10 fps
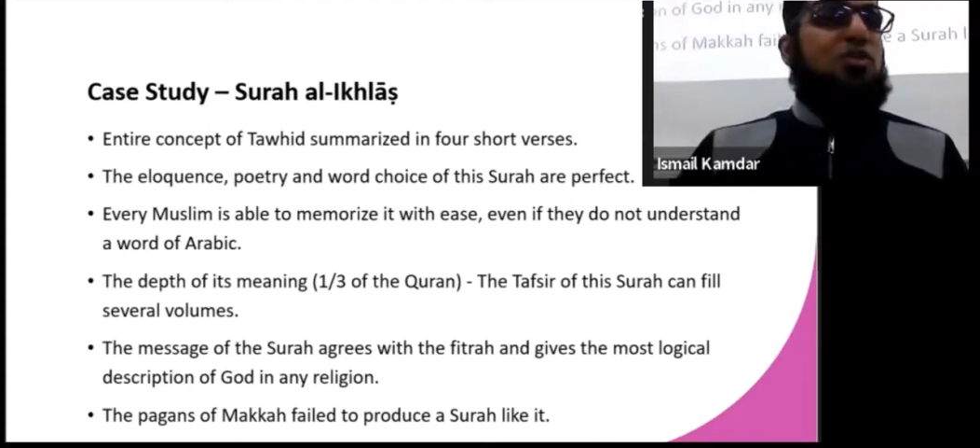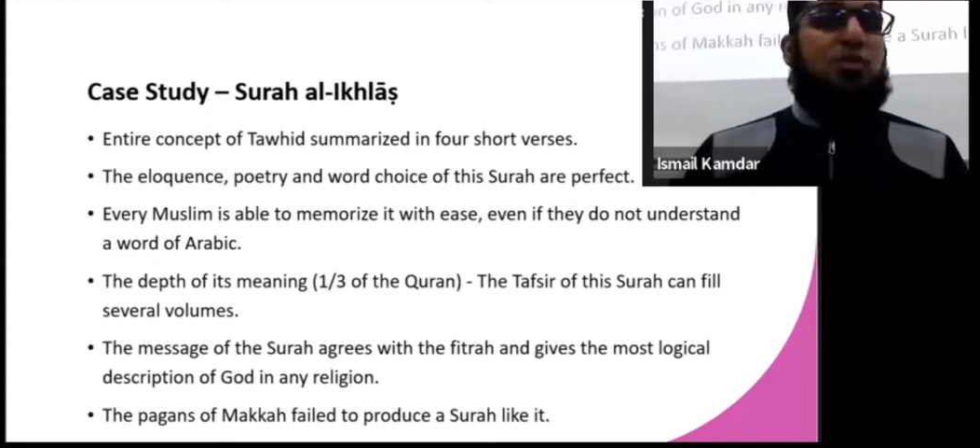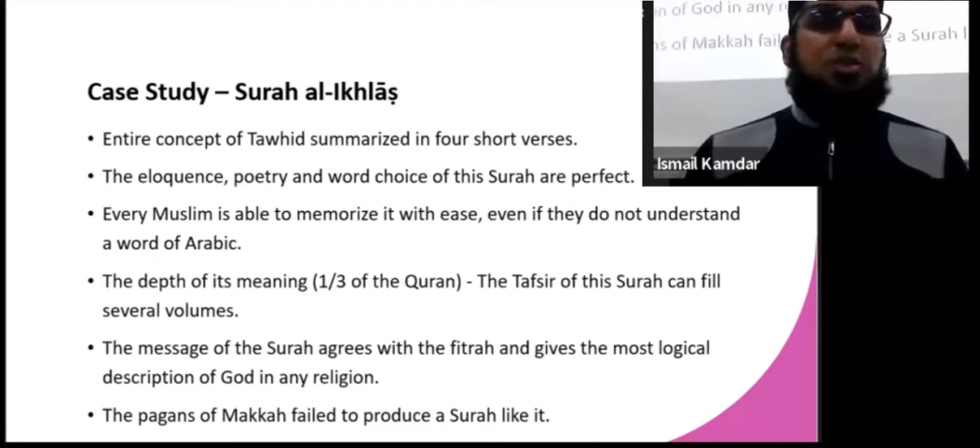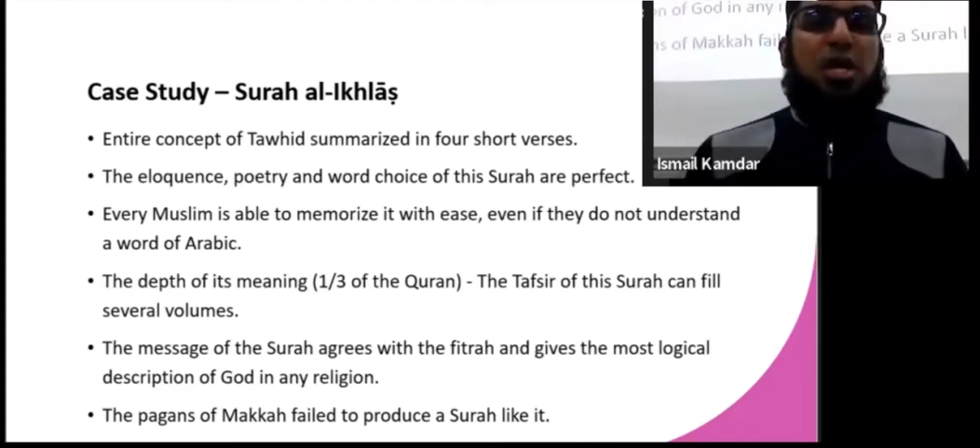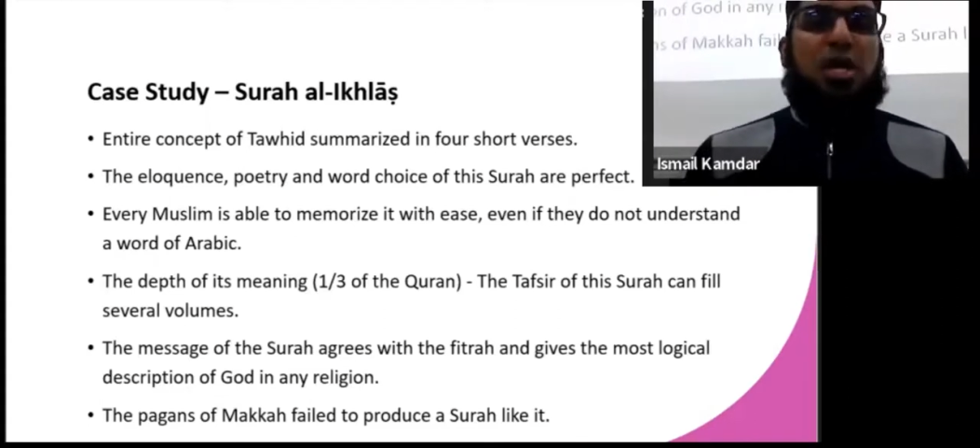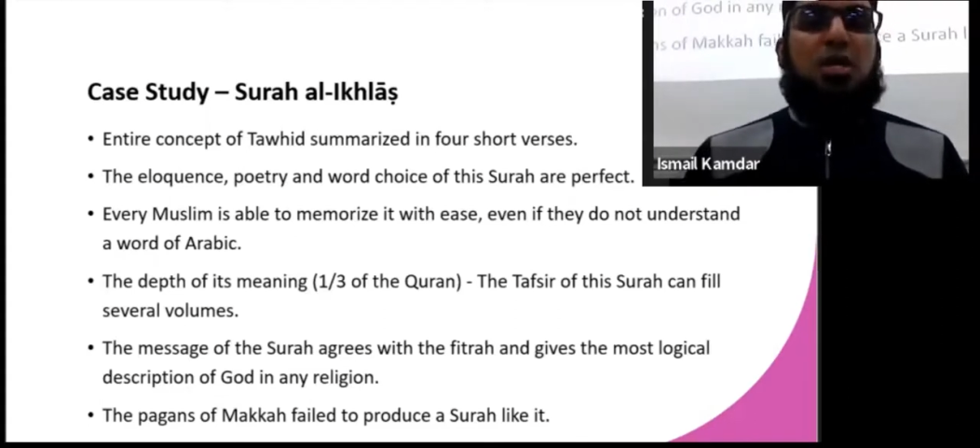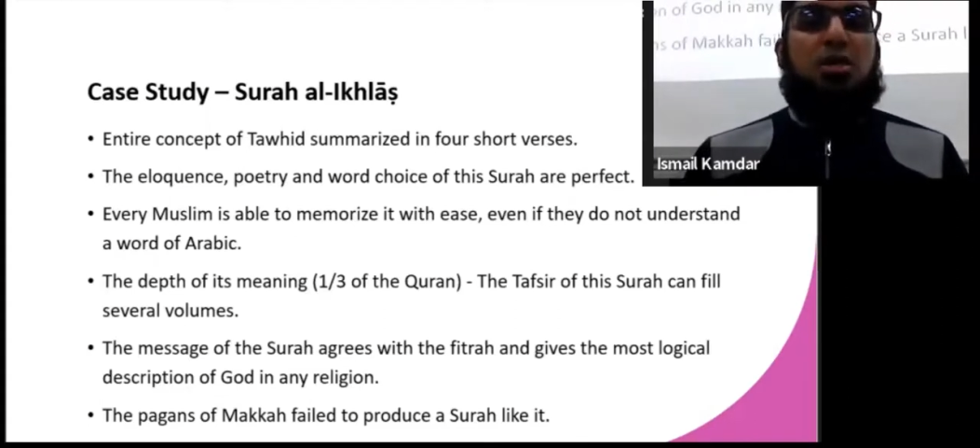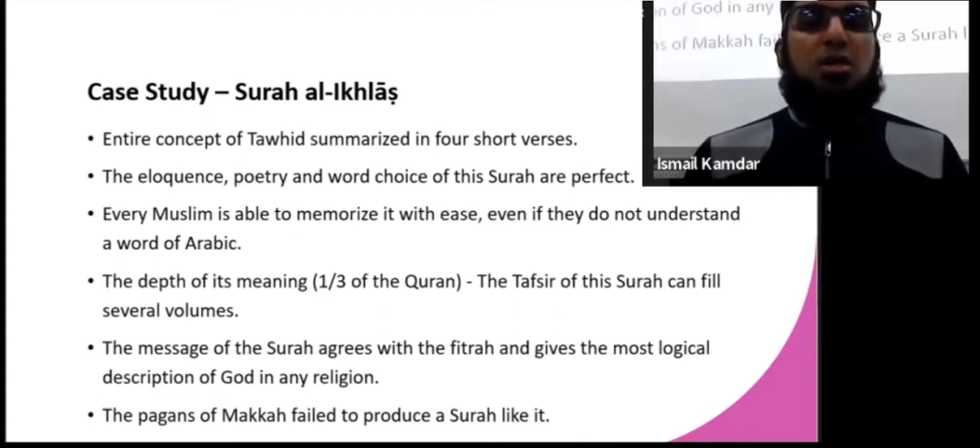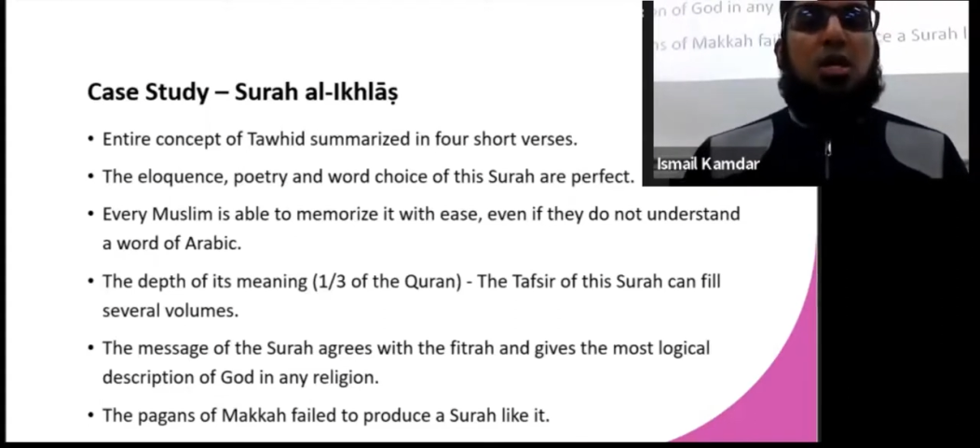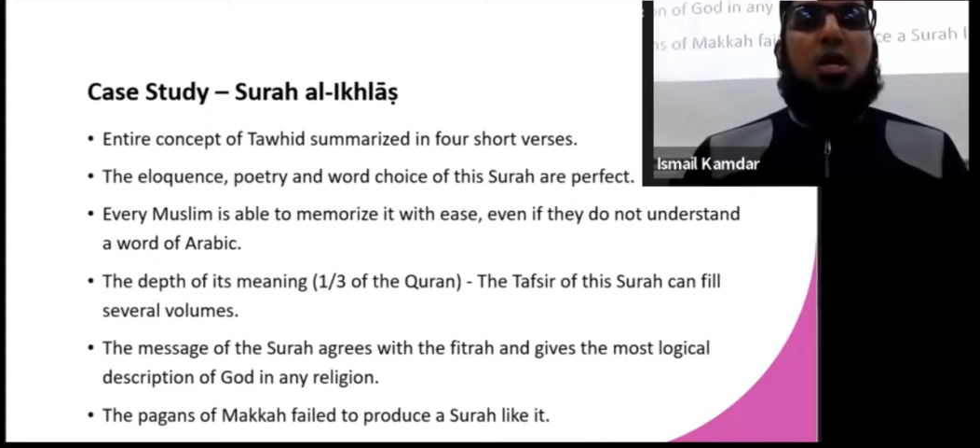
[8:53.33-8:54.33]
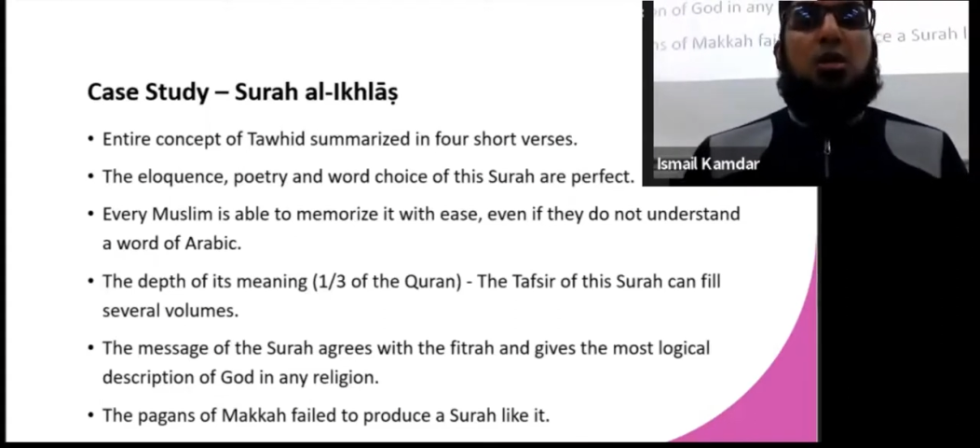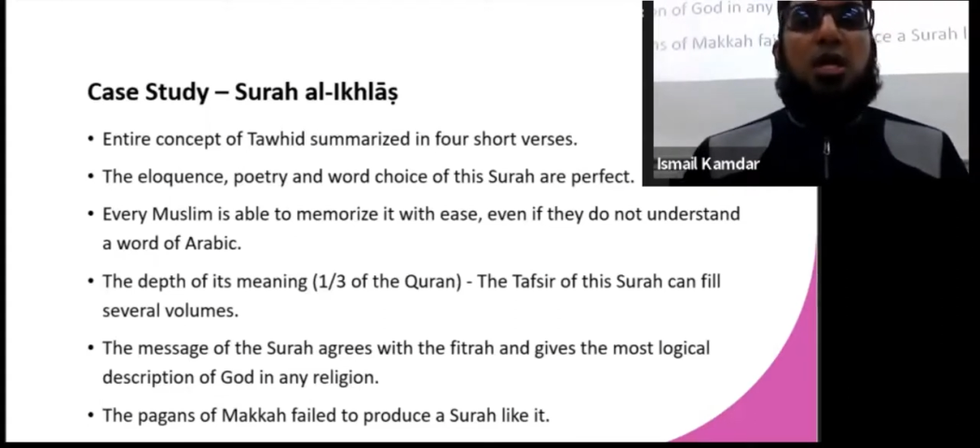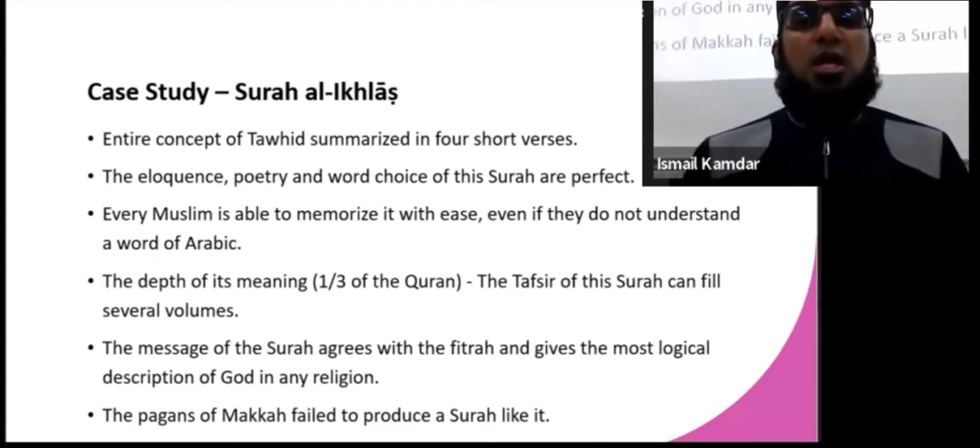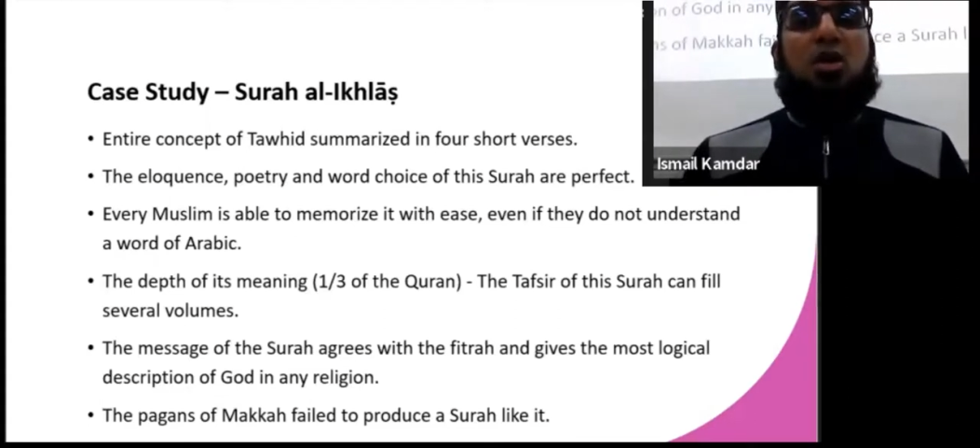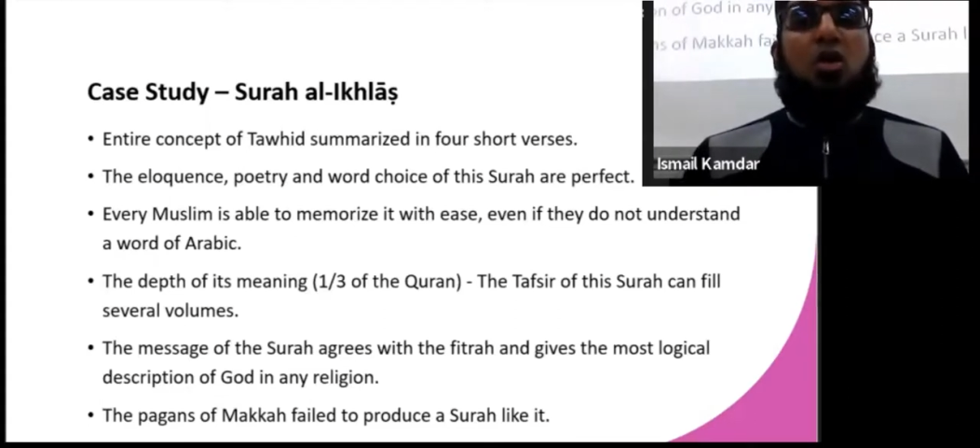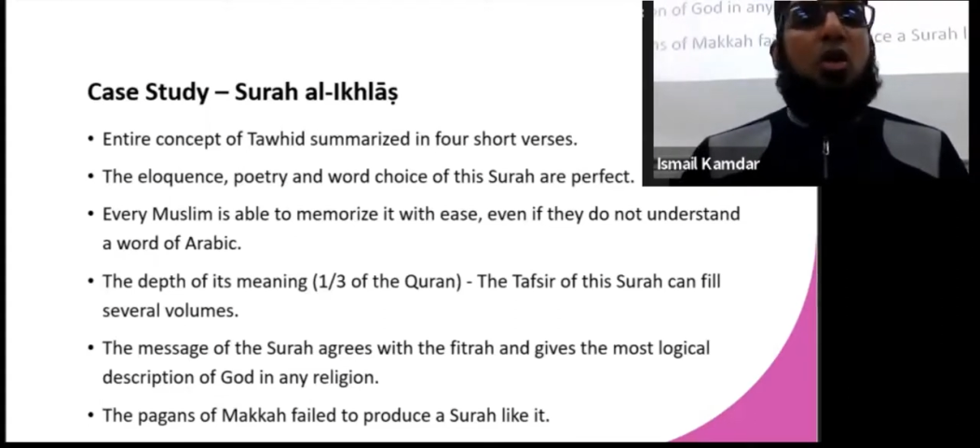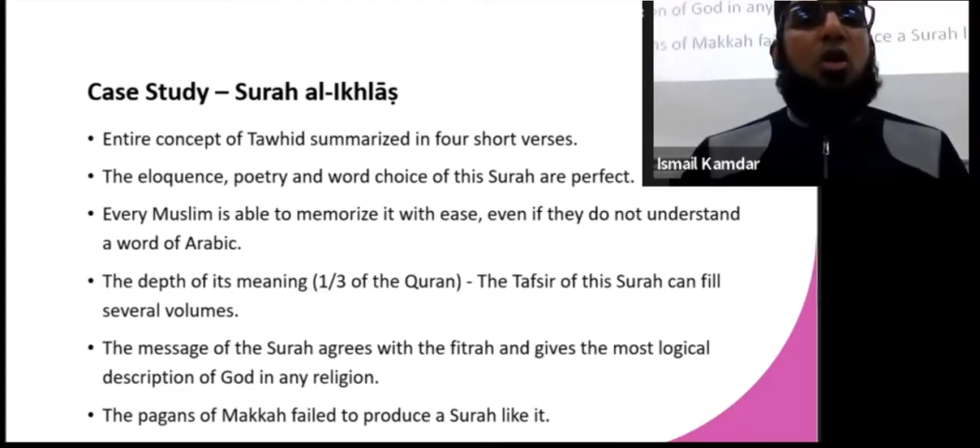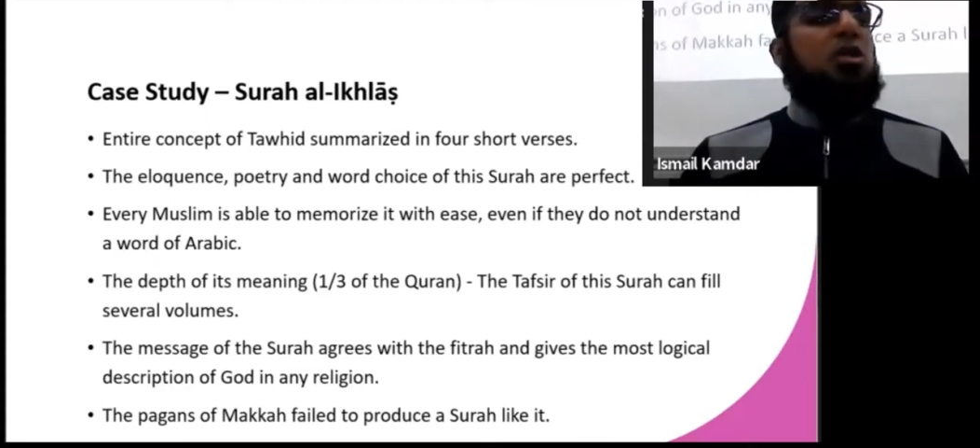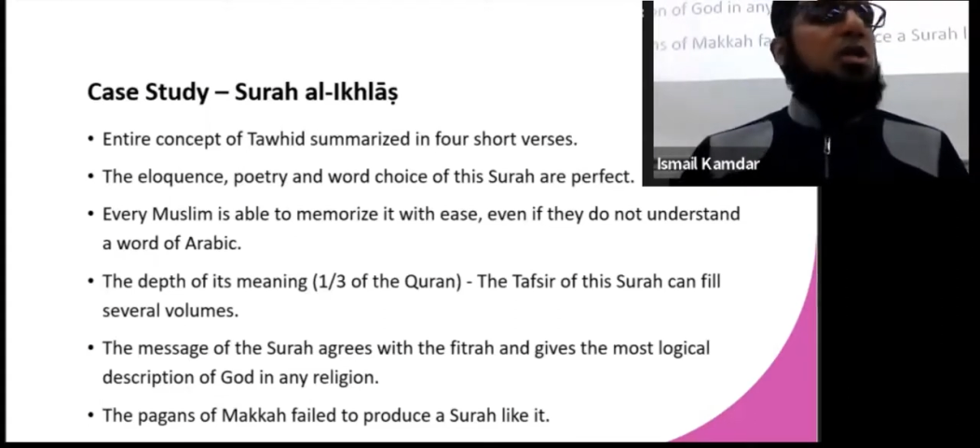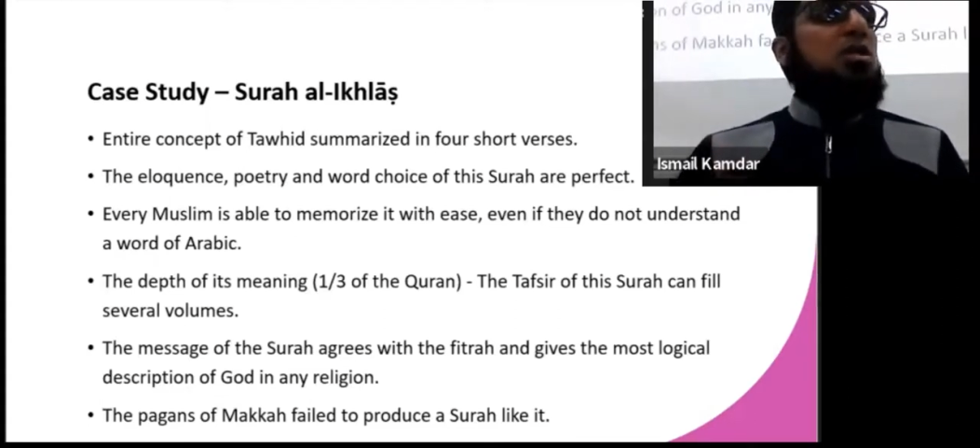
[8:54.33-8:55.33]
to reject it, they
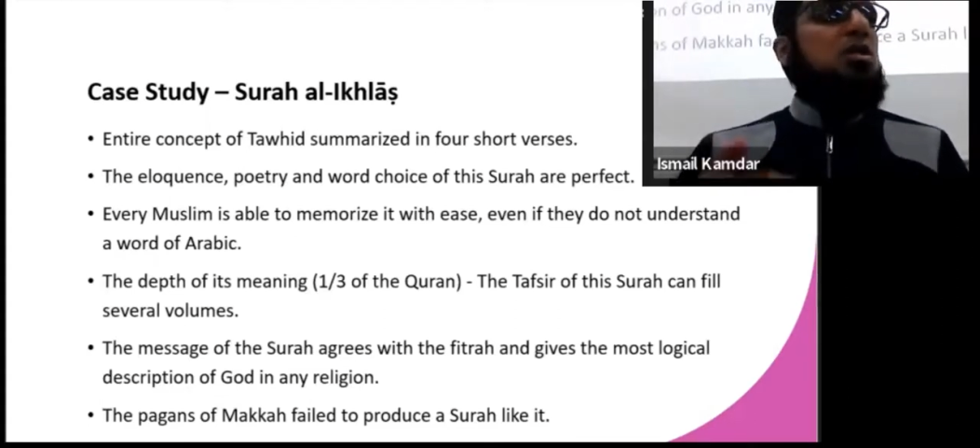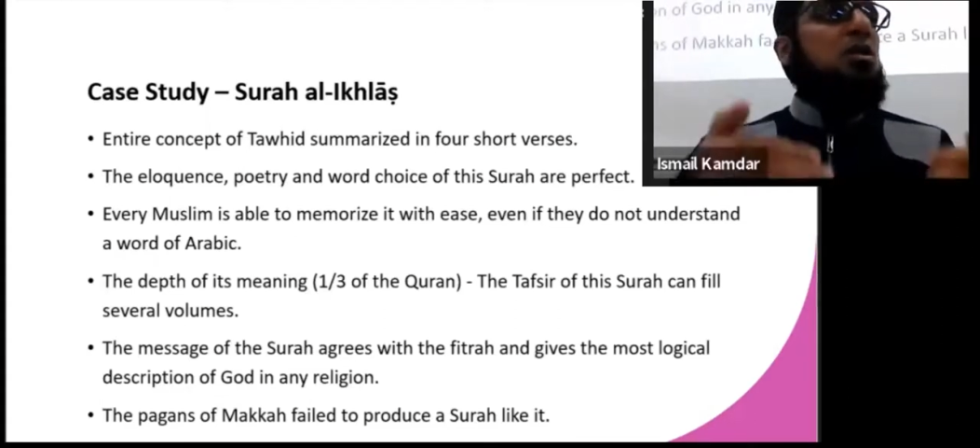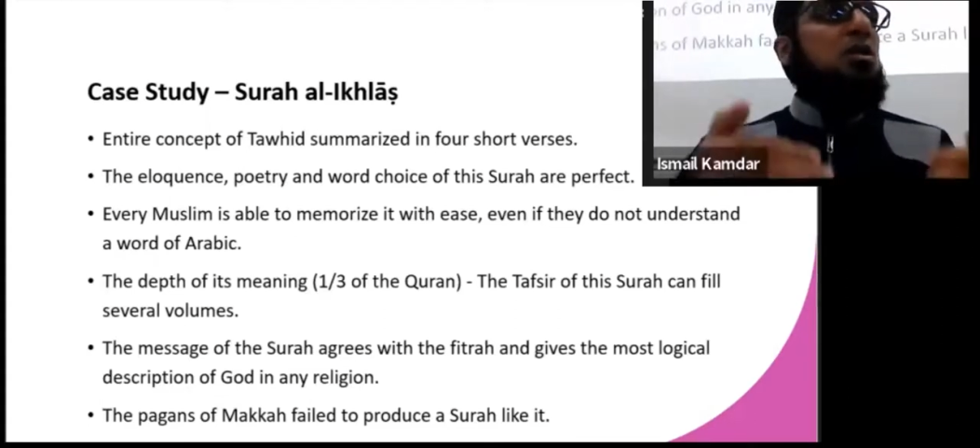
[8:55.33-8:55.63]
called it